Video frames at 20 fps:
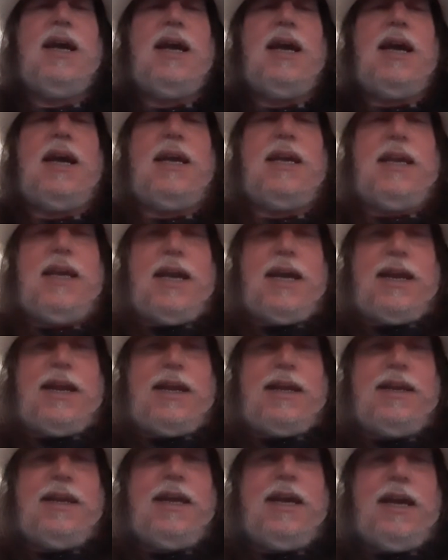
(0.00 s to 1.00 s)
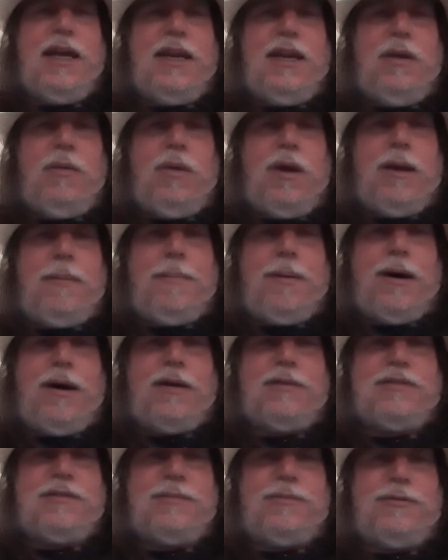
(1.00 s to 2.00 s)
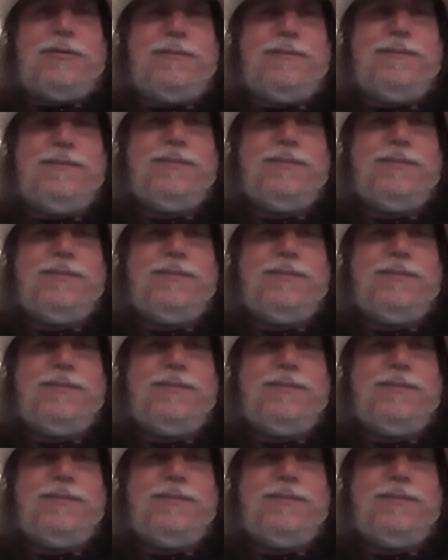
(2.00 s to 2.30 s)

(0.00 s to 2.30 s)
and get it any way possible.